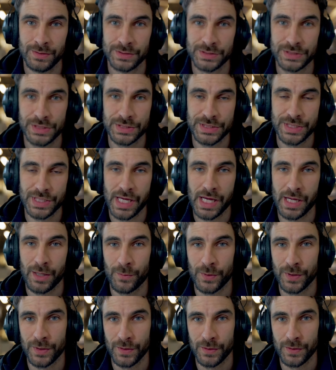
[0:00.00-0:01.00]
So today I
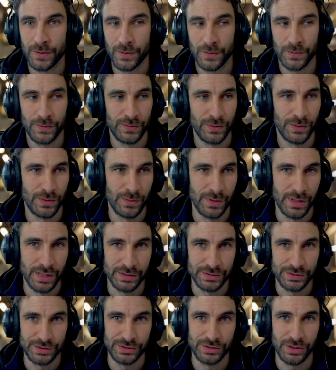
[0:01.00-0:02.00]
want to go through
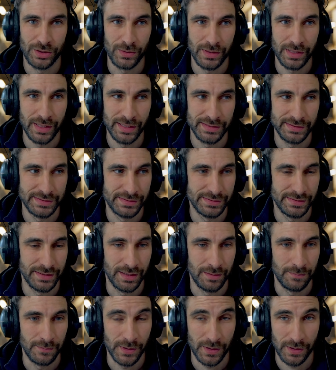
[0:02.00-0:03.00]
and showcase
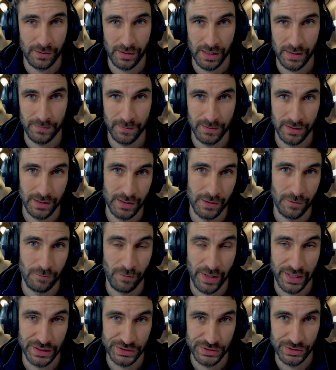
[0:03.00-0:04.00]
some crappy
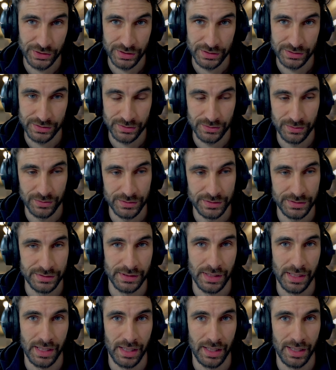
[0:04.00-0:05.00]
Rangehood
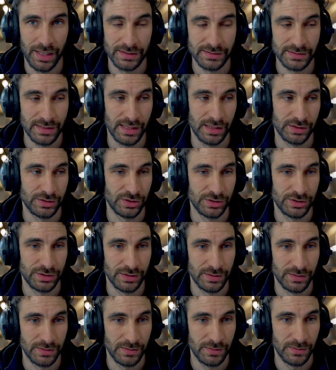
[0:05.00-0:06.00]
installs. As an
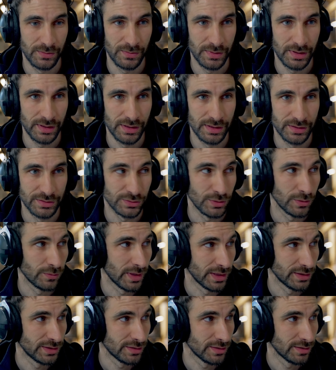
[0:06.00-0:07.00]
electrician, we install
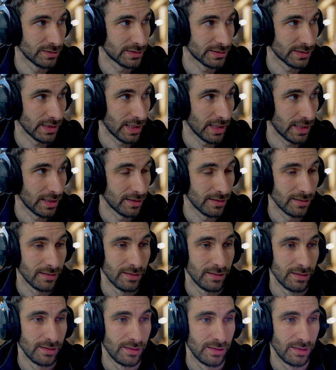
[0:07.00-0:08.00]
Rangehoods, and
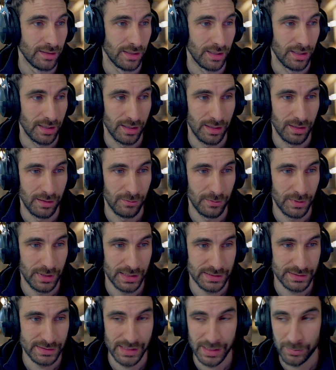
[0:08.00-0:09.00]
we
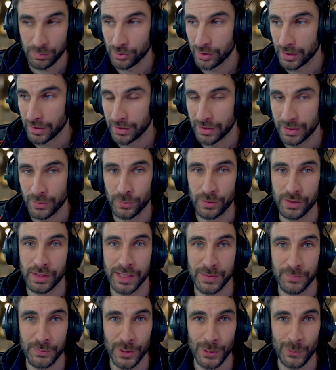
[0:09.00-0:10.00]
like to take pride in our
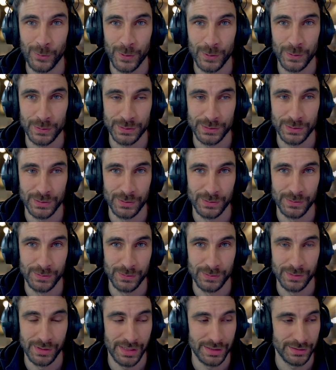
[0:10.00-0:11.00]
work, but we
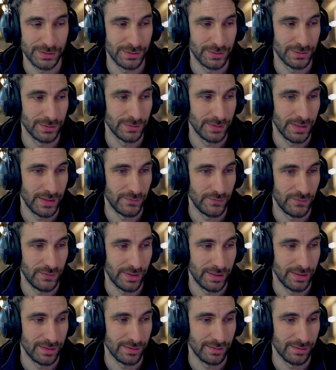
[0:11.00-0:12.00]
also like to have
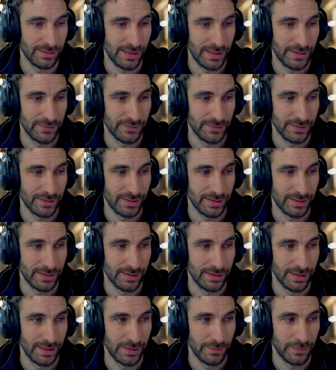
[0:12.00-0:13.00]
fun laughing at
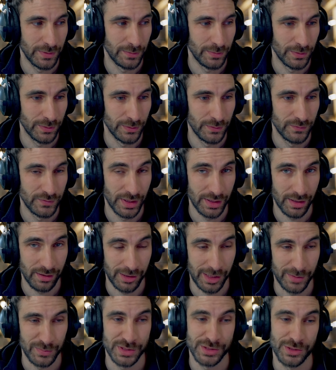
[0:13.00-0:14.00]
other people who've done a
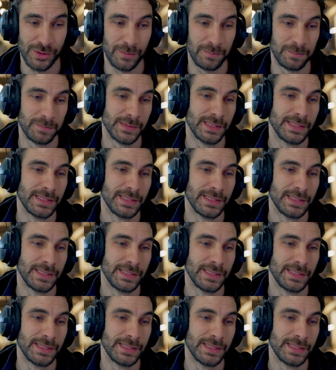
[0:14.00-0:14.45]
crappy job.